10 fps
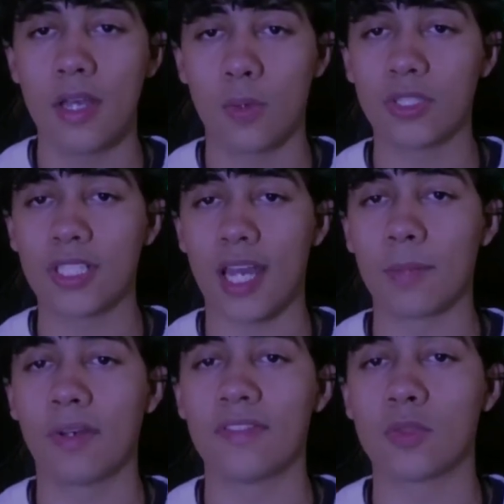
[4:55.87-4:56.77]
which he had
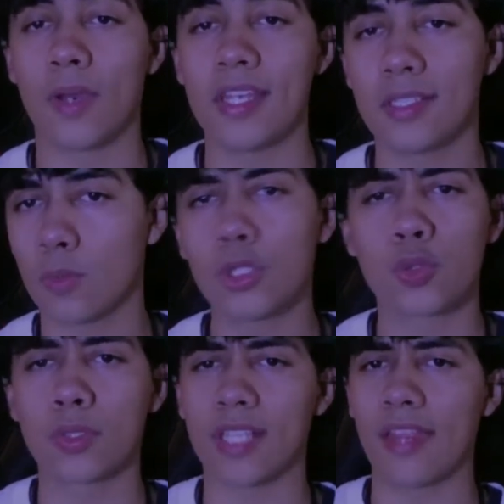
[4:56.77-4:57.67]
above his waist,
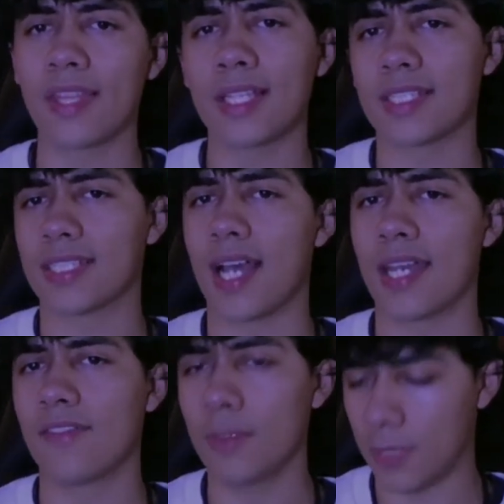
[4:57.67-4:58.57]
which was I think inside of him,